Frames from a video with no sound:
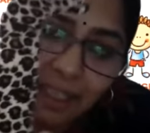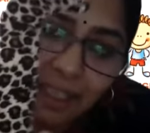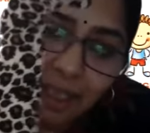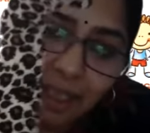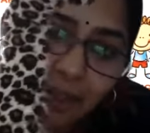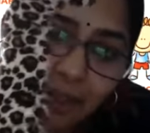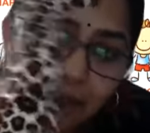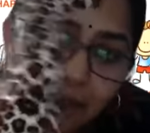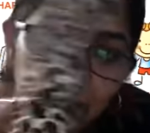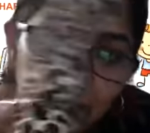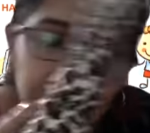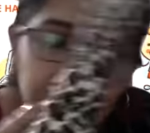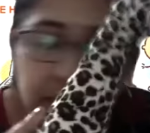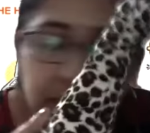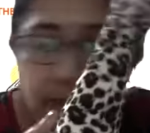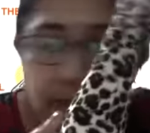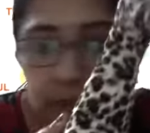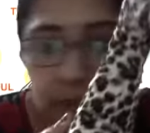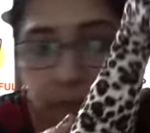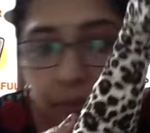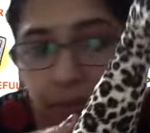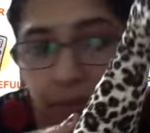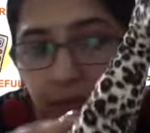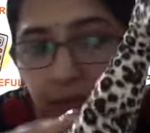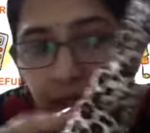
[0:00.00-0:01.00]
can you see
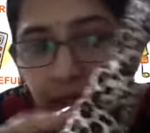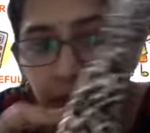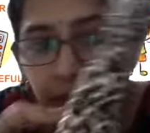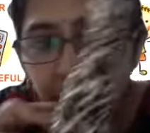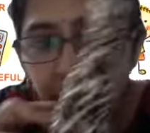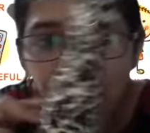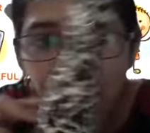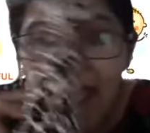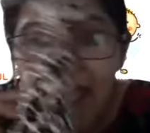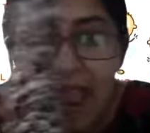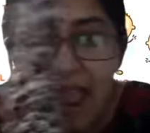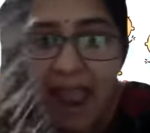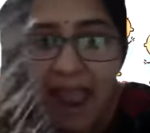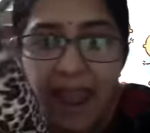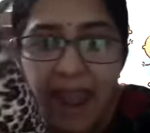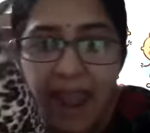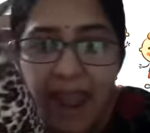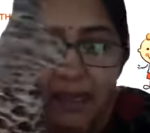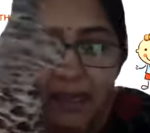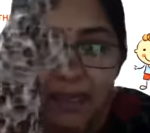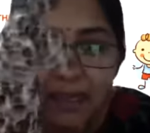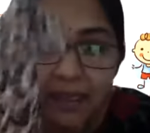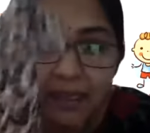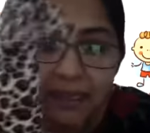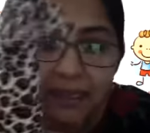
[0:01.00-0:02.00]
something in my
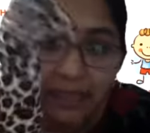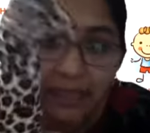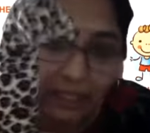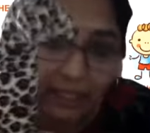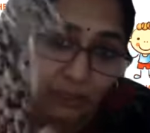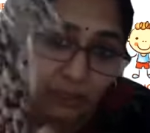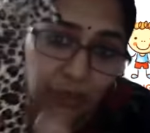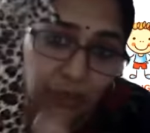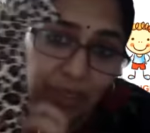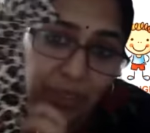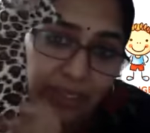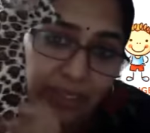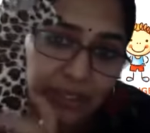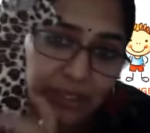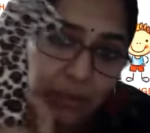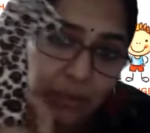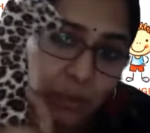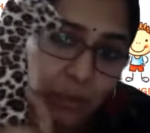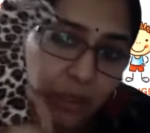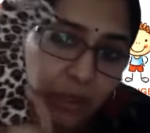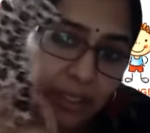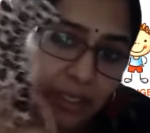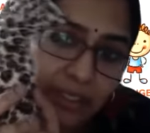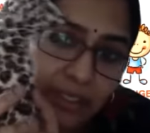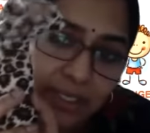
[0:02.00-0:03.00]
hand? Can you guess
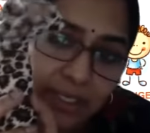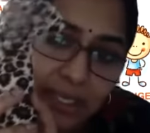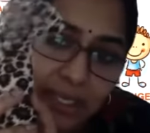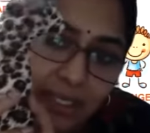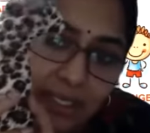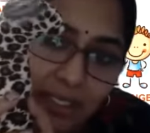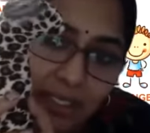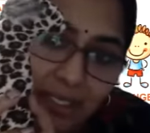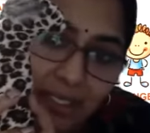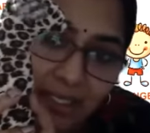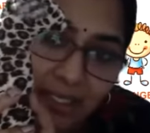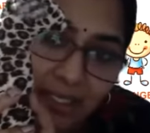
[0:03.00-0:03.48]
what is it?